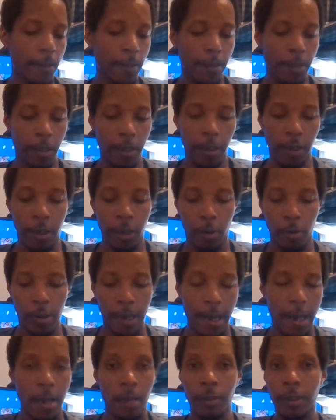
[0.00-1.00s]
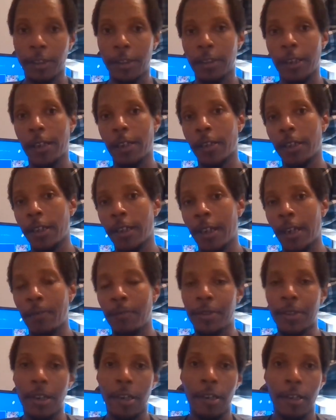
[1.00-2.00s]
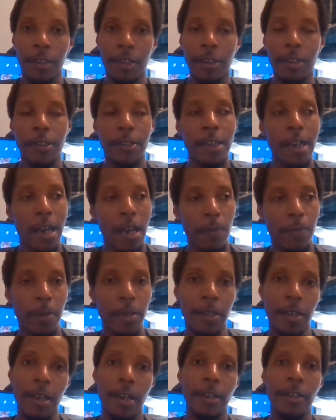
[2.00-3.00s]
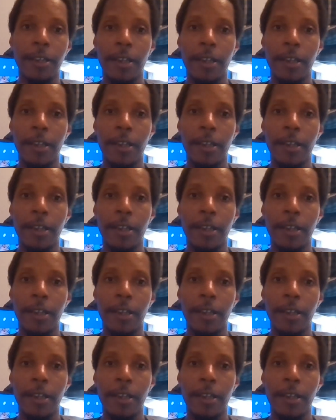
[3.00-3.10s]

you know, Howley's like, yeah, I'm sorry that this happened, yada,